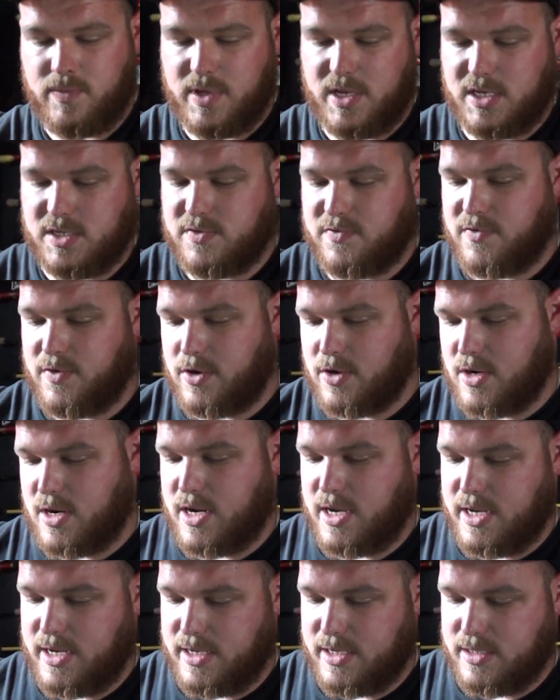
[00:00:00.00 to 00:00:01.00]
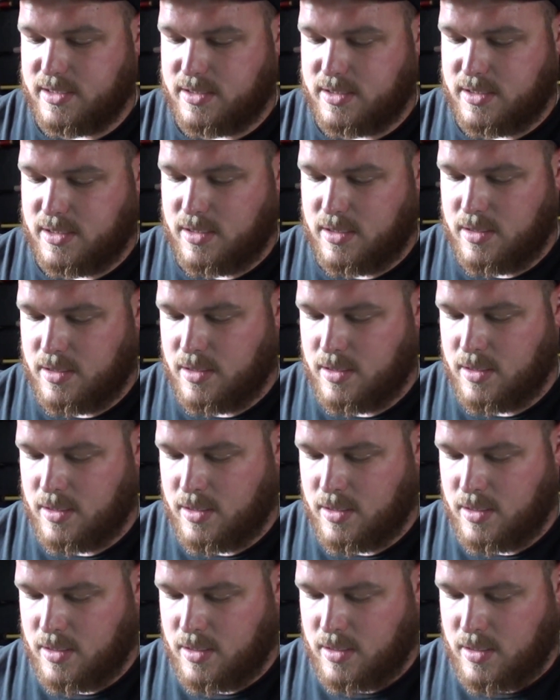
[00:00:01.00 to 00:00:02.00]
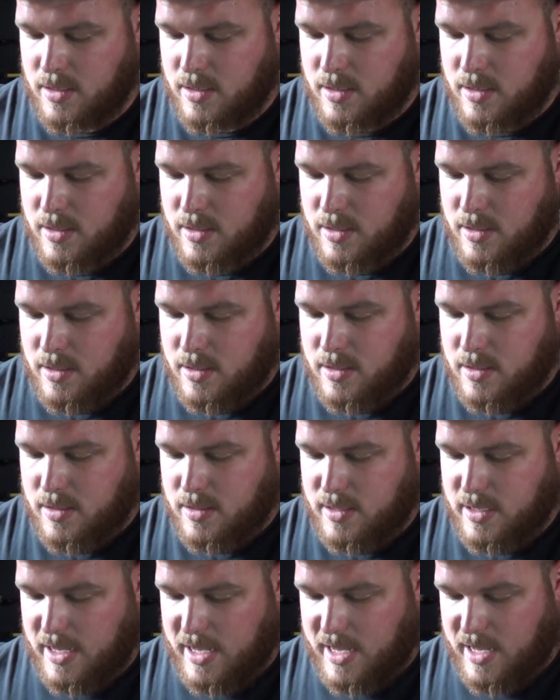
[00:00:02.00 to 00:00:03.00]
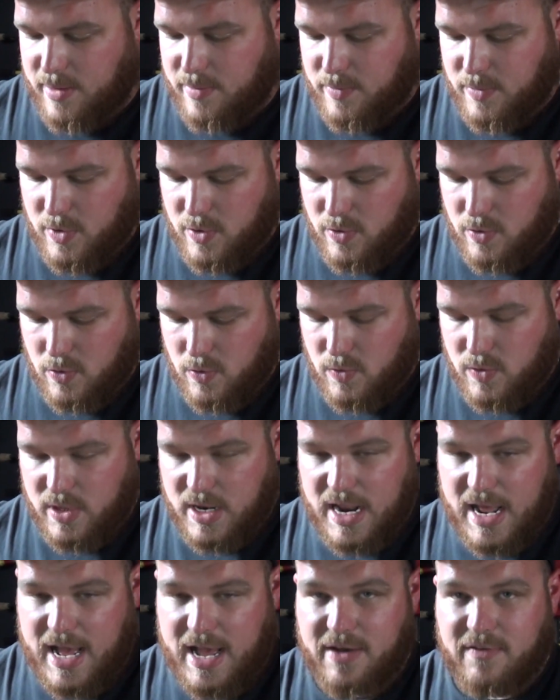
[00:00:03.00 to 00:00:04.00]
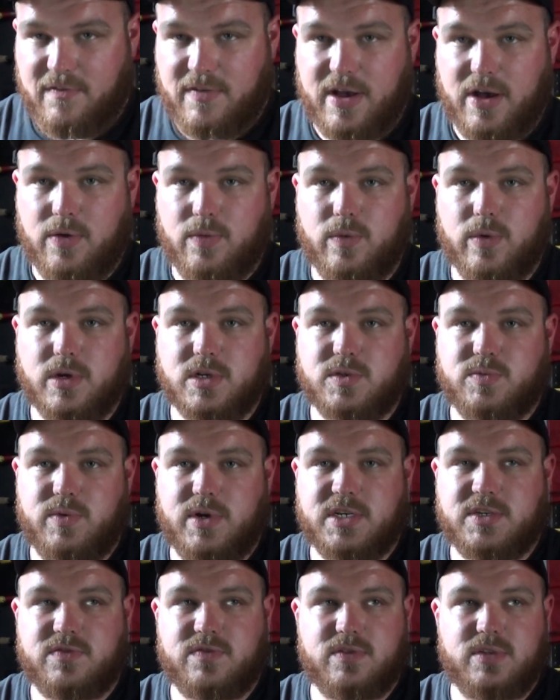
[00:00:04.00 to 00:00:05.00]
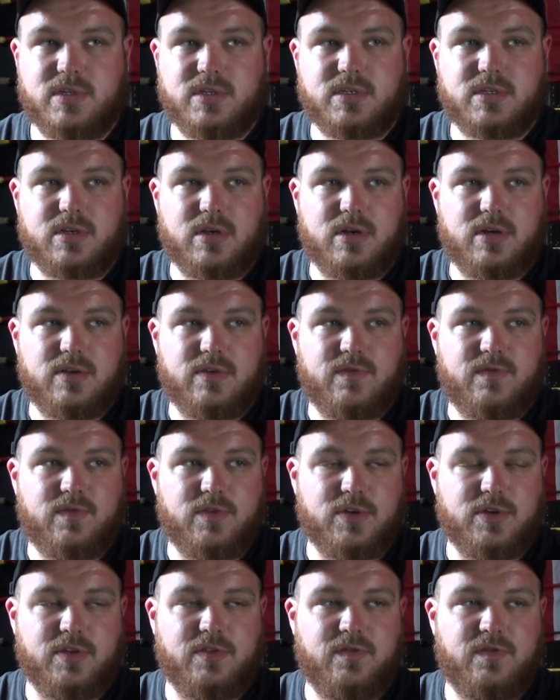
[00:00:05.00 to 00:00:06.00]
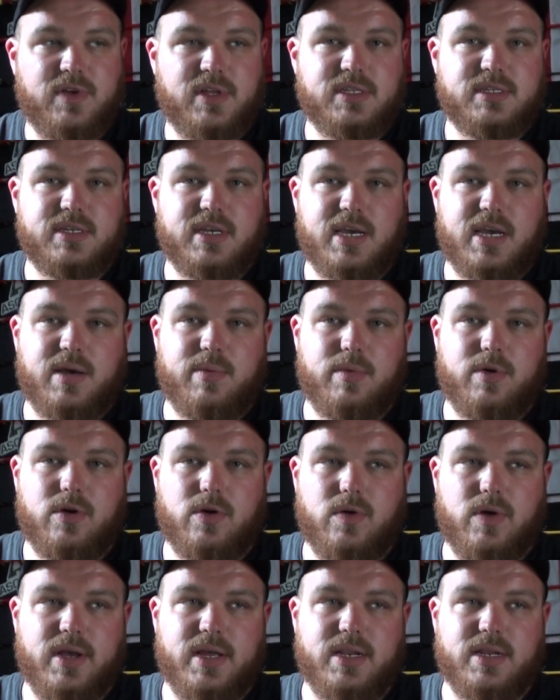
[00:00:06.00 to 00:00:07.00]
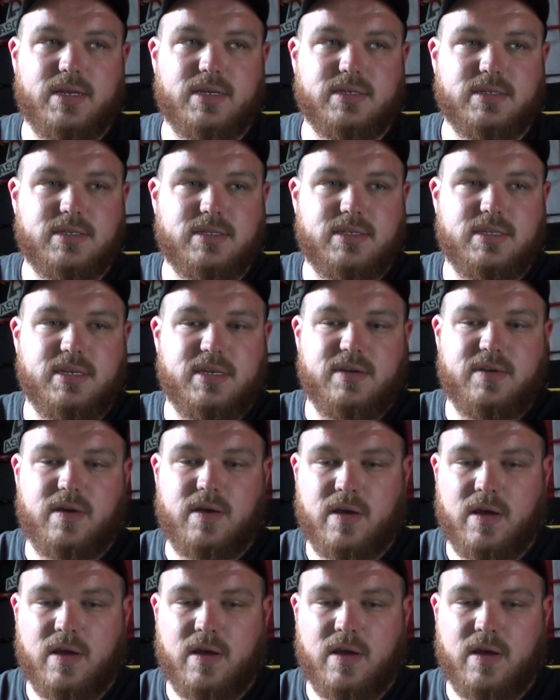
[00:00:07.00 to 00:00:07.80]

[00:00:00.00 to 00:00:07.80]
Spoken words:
As far as the ammo that I found works best for this gun for defense ammo, it is the